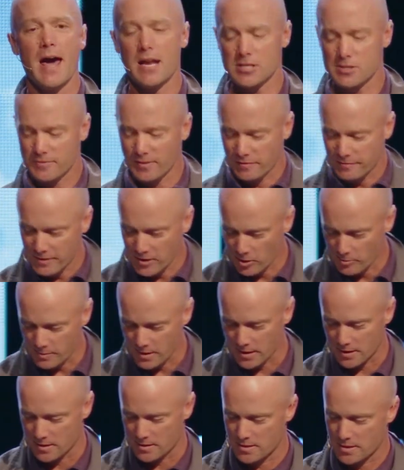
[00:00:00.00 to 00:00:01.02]
and its
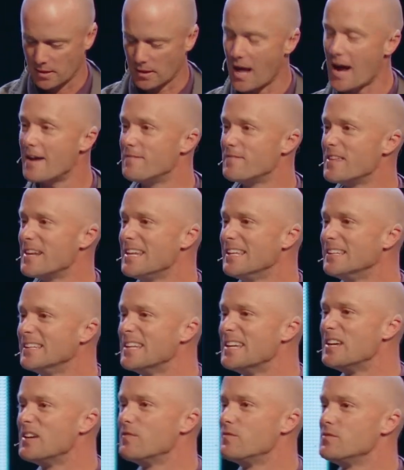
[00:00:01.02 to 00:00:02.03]
fulfillment, the life that he
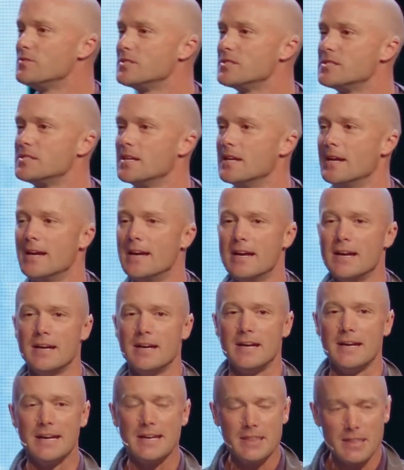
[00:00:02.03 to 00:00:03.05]
lives
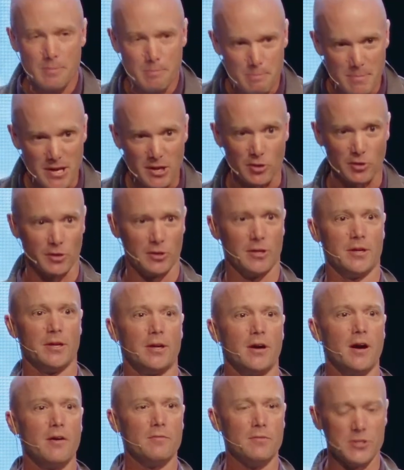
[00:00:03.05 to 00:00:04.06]
in the middle
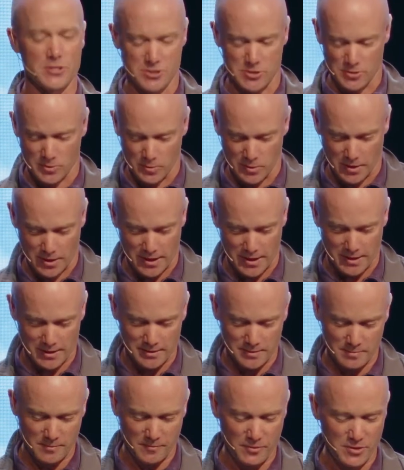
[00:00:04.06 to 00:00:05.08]
of the story.
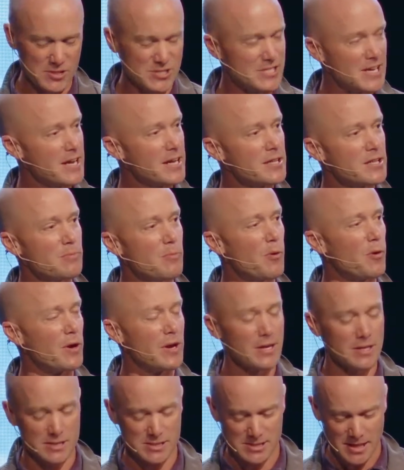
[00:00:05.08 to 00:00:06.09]
For the sake of the
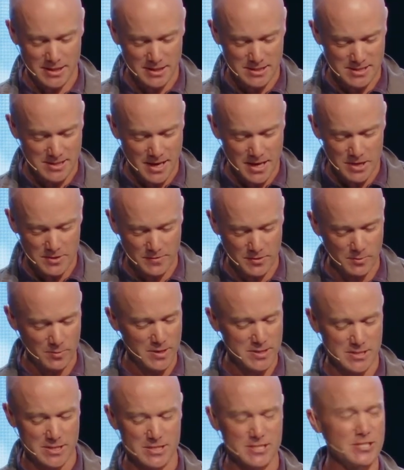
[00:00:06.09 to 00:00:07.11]
morning and to set the stage for the
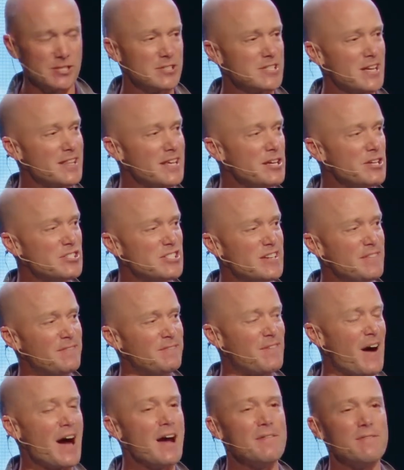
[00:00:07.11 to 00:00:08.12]
rest of the series, I think you see
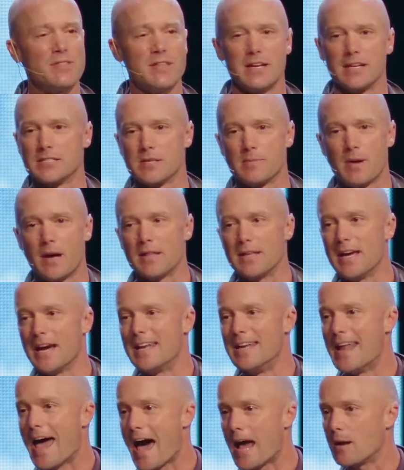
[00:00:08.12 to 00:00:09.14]
five things about the
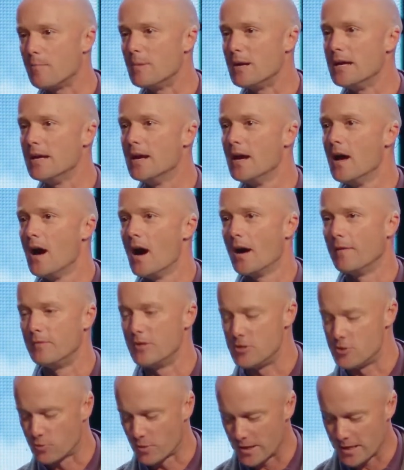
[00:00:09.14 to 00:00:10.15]
anatomy of
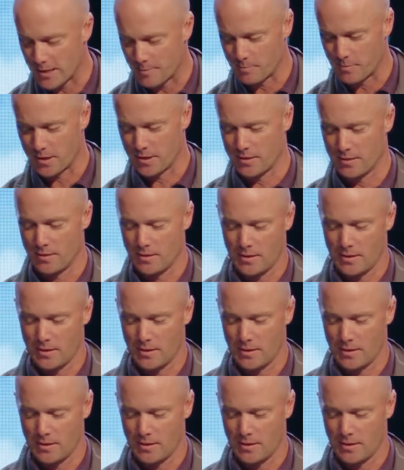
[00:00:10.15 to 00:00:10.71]
a dream.